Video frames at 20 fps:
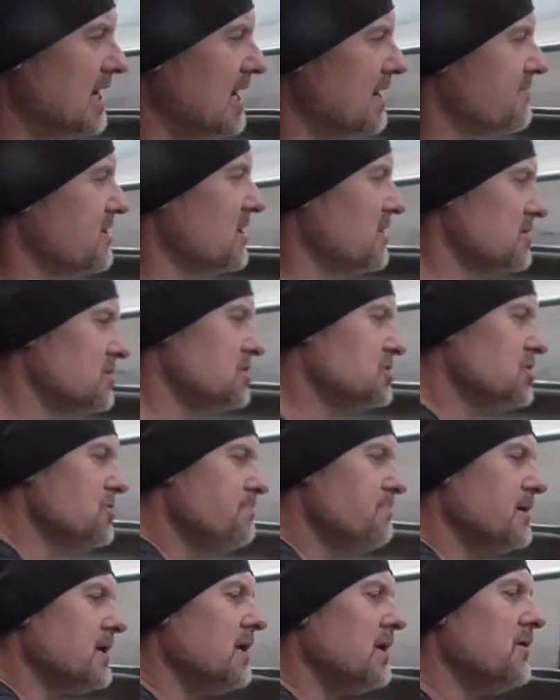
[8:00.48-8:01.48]
I've got the
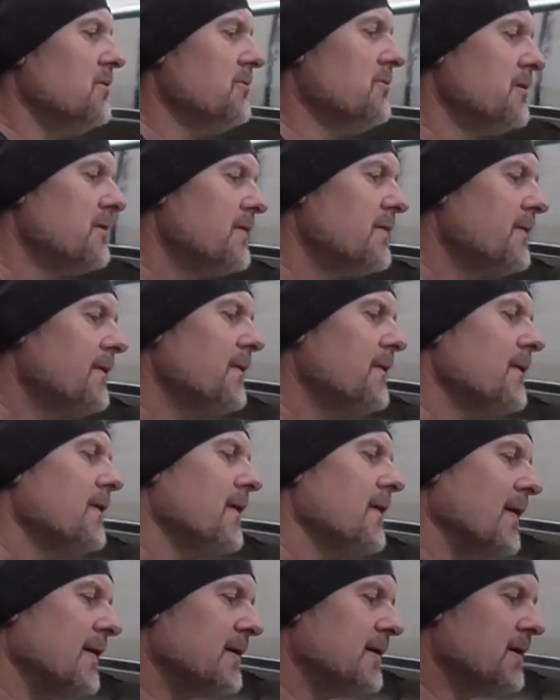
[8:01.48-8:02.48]
super glue
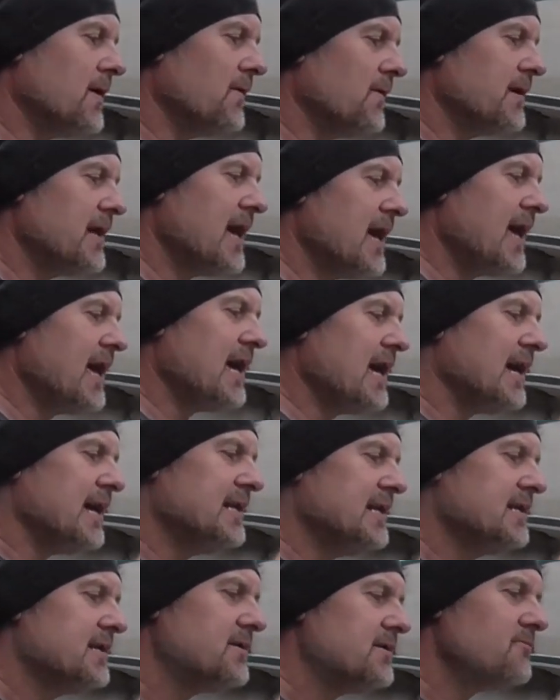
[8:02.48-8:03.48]
and gone
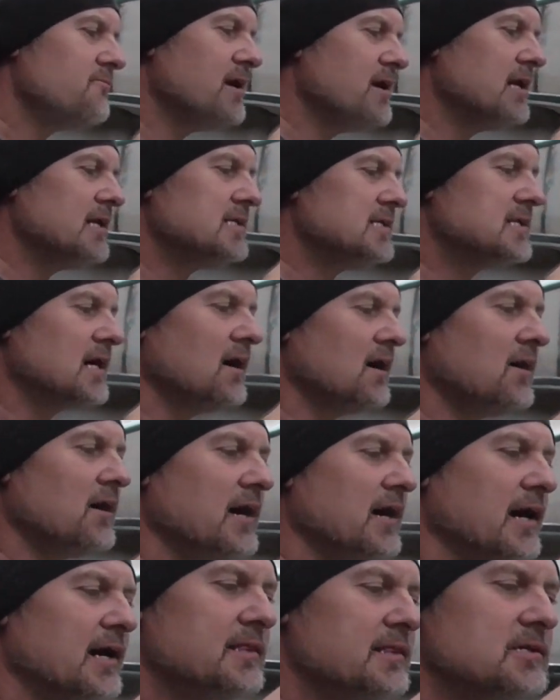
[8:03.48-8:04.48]
in really
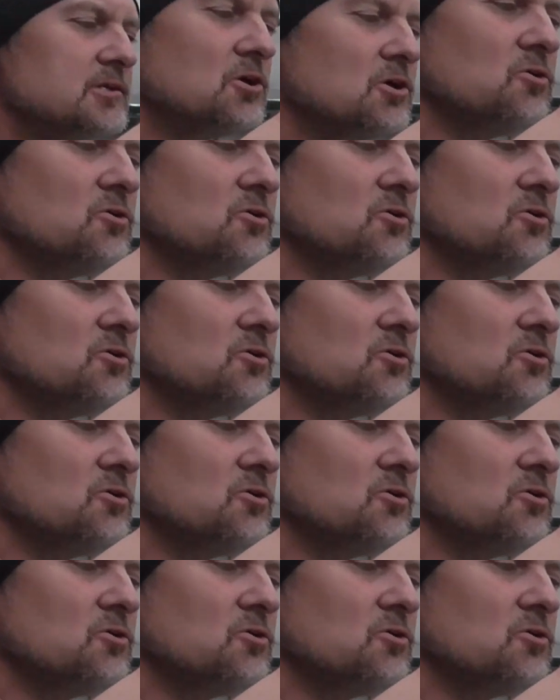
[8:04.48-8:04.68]
tight, and there's